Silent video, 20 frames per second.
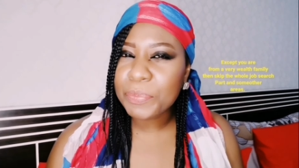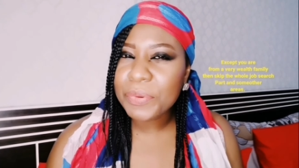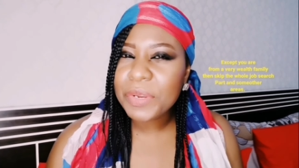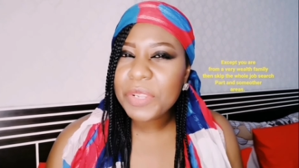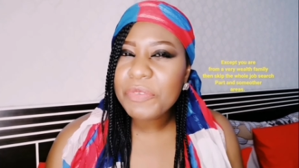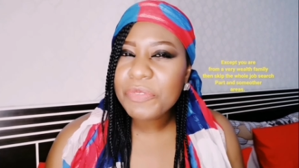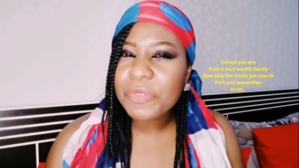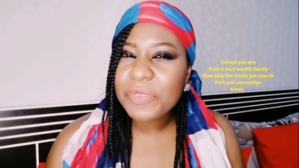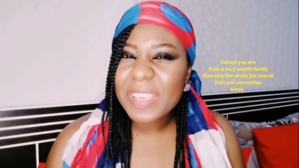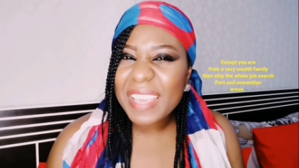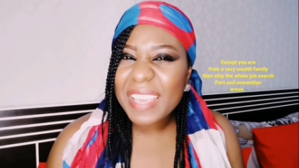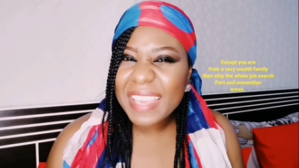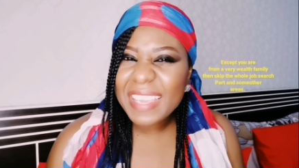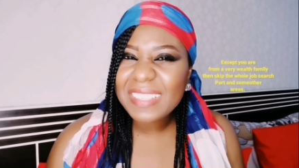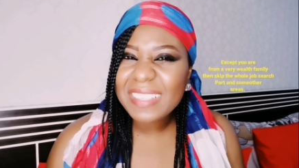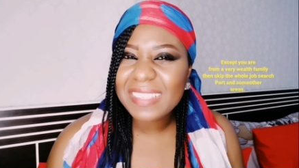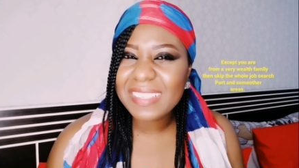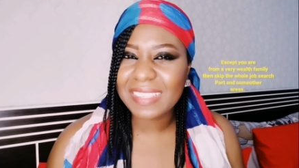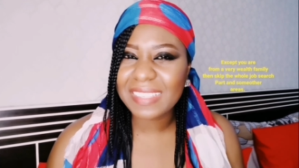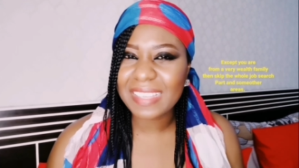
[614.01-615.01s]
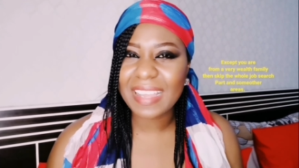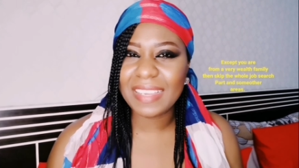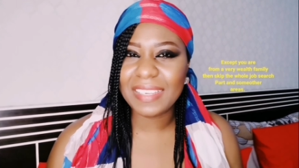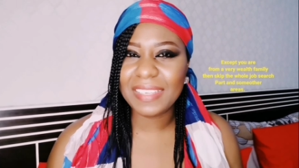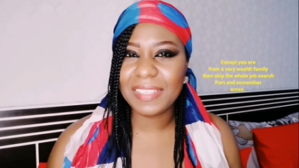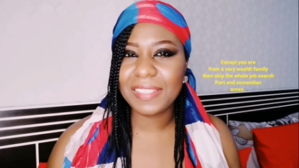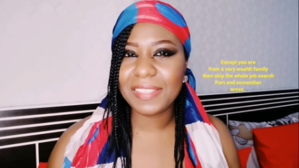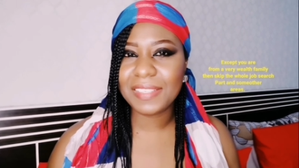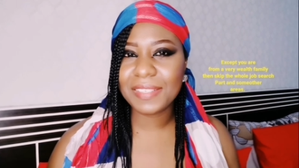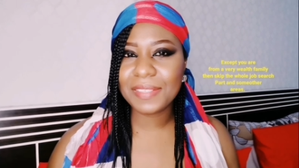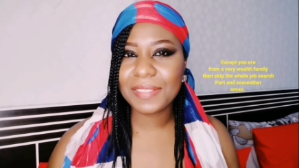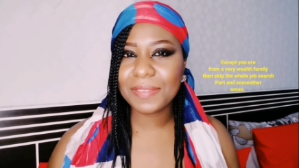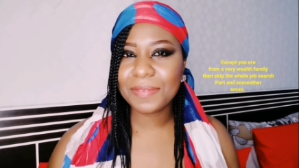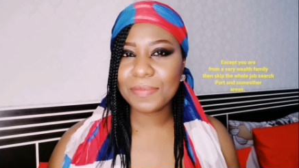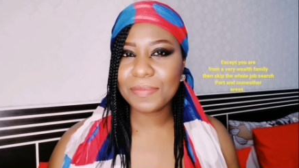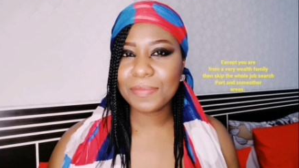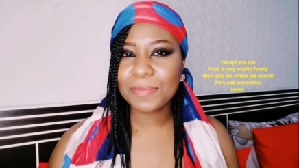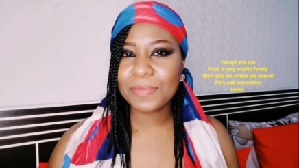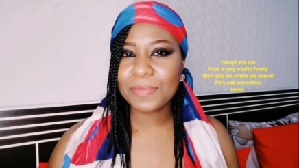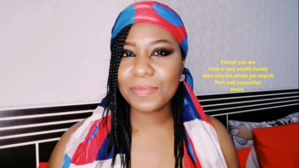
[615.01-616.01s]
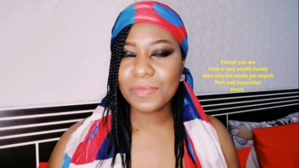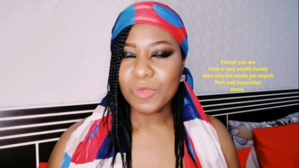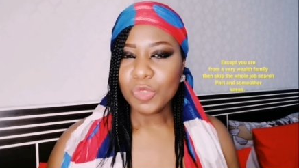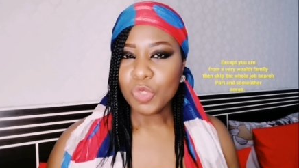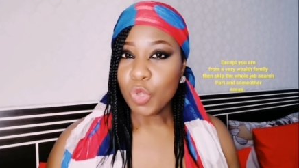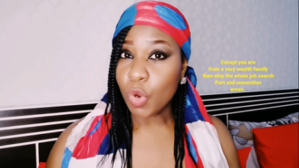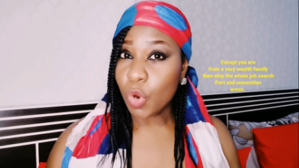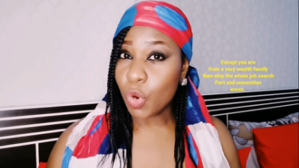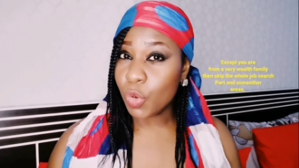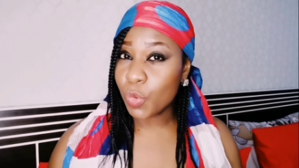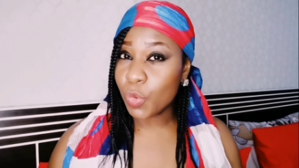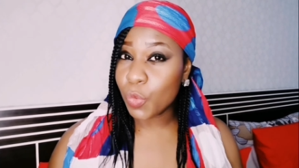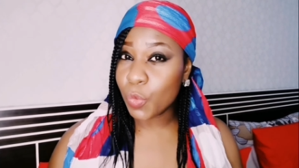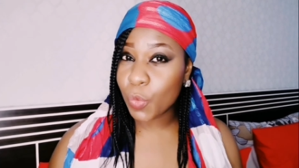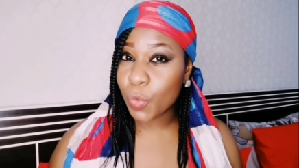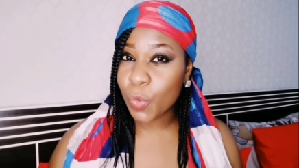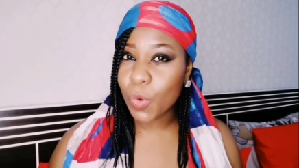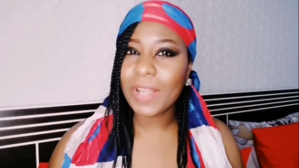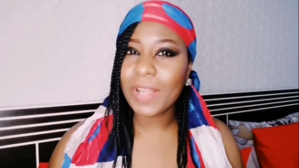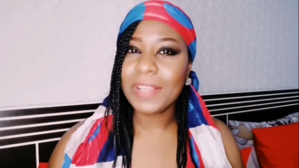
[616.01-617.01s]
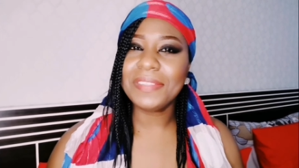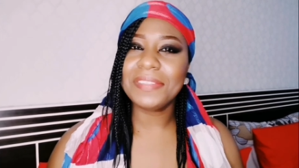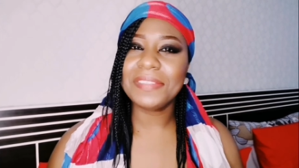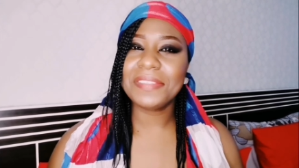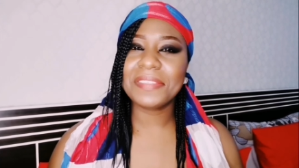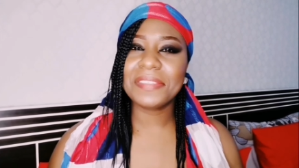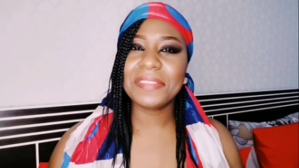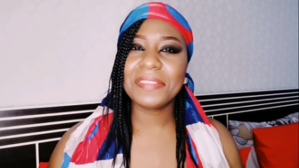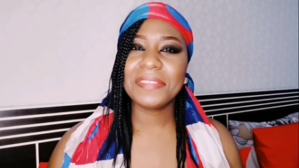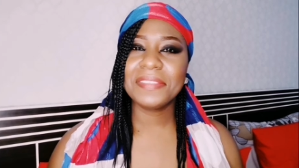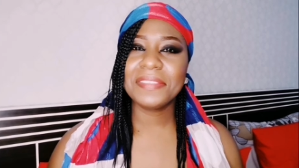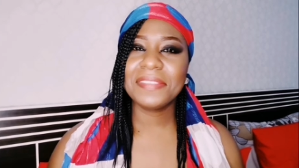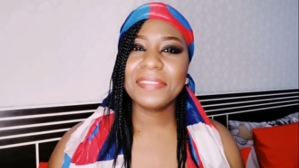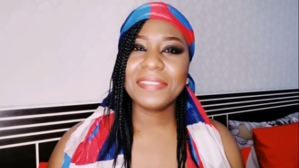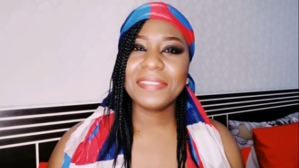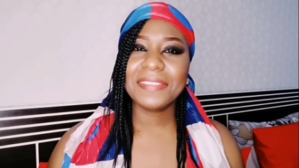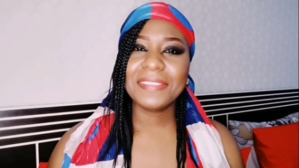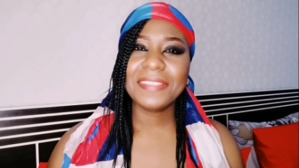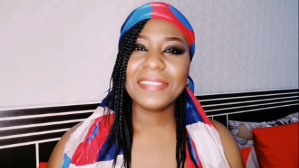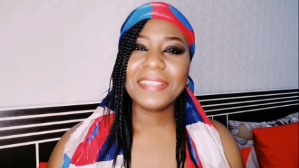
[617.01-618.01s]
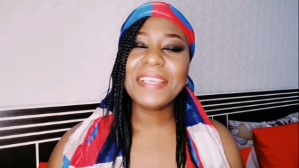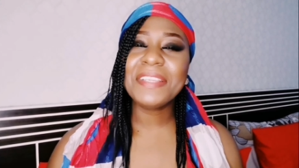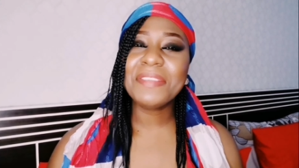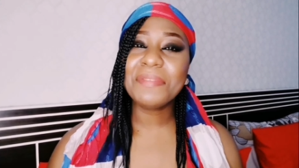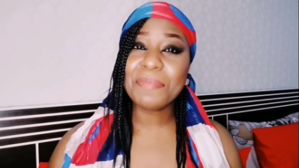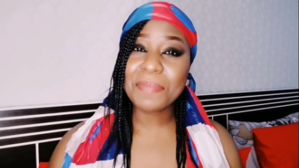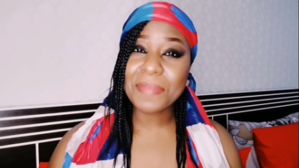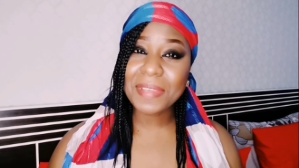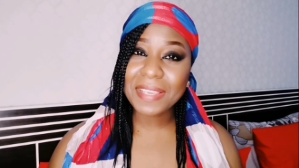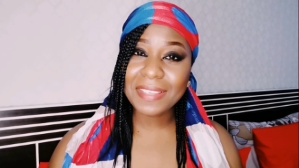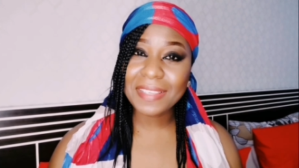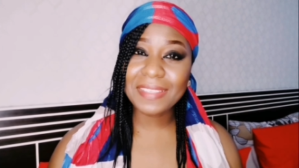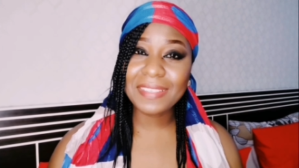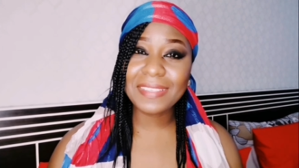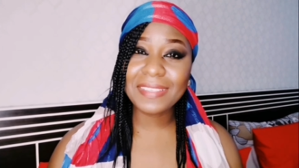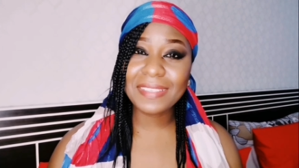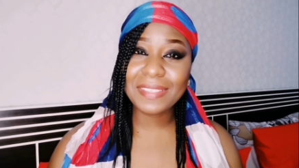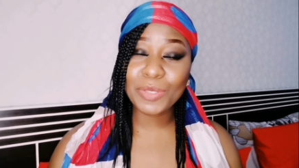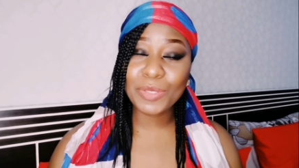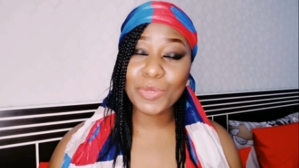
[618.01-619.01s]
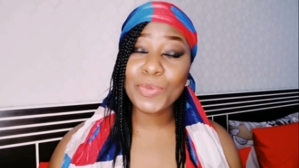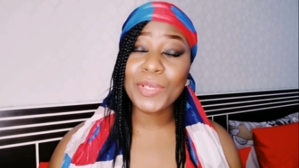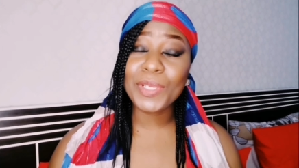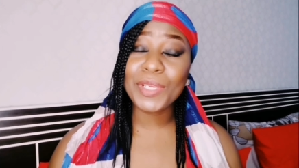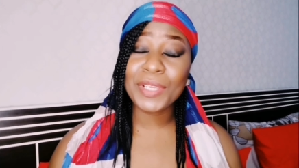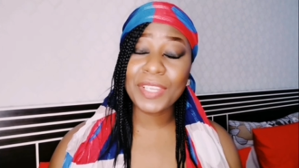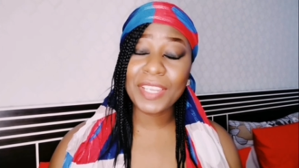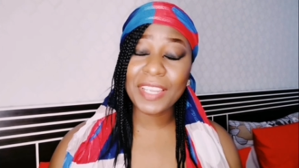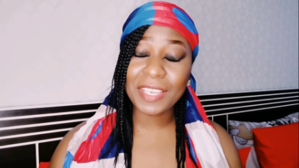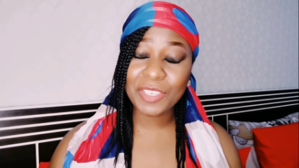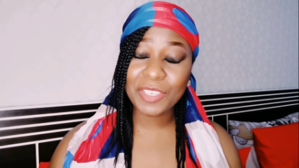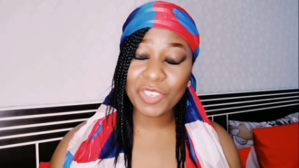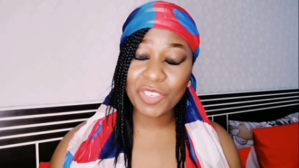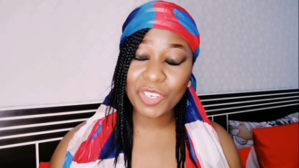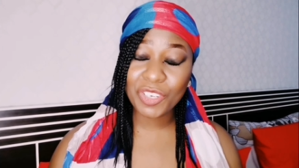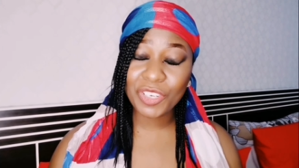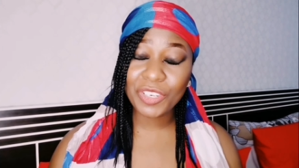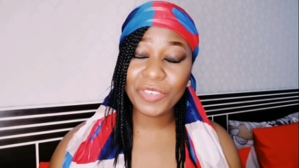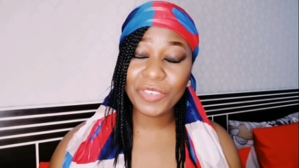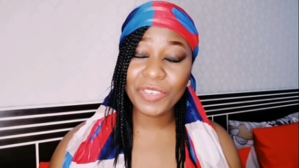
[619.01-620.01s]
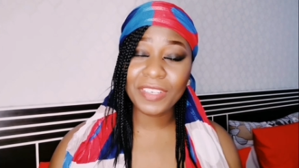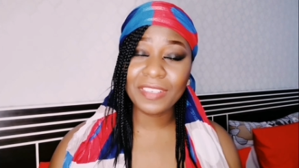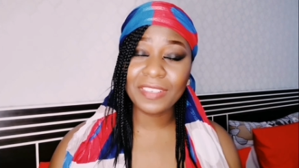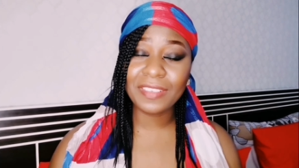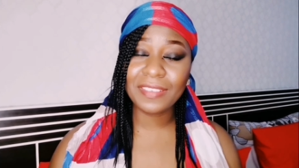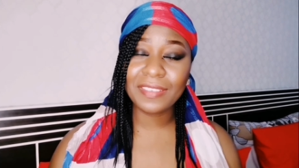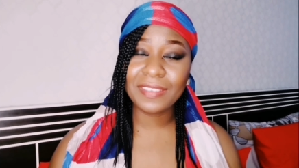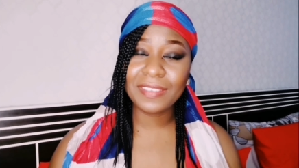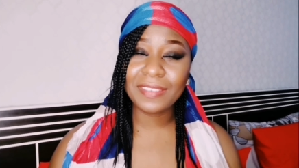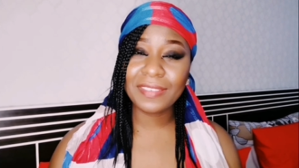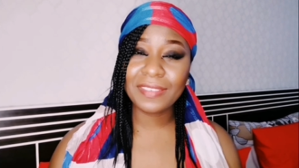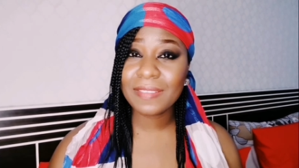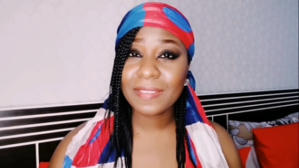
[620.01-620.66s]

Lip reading: Brief insight on what it means to be a Nigerian.